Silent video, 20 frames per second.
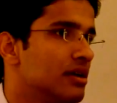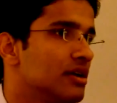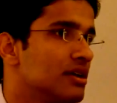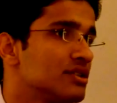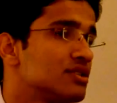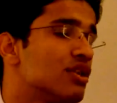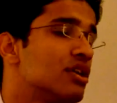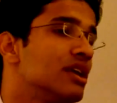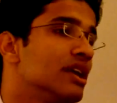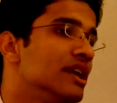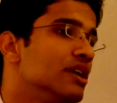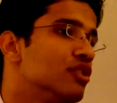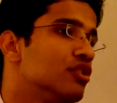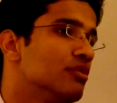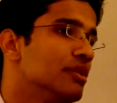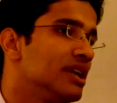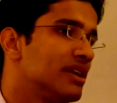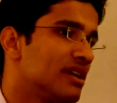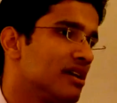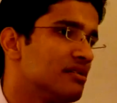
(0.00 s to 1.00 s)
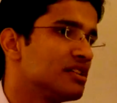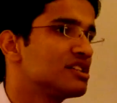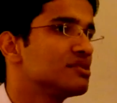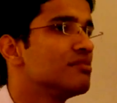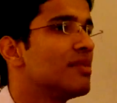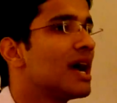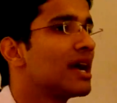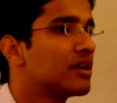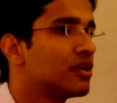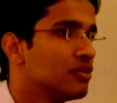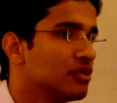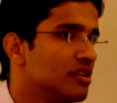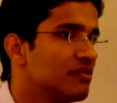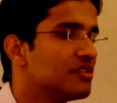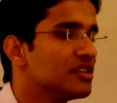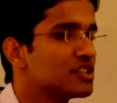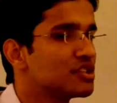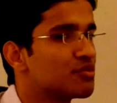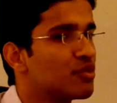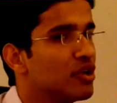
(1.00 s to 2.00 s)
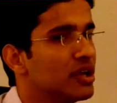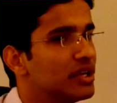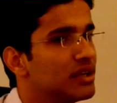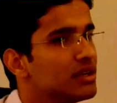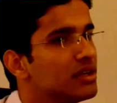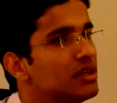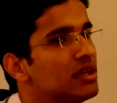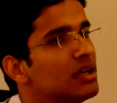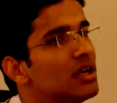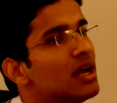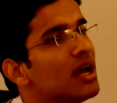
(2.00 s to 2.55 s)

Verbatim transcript: does not need to be traversed back to the first pointer.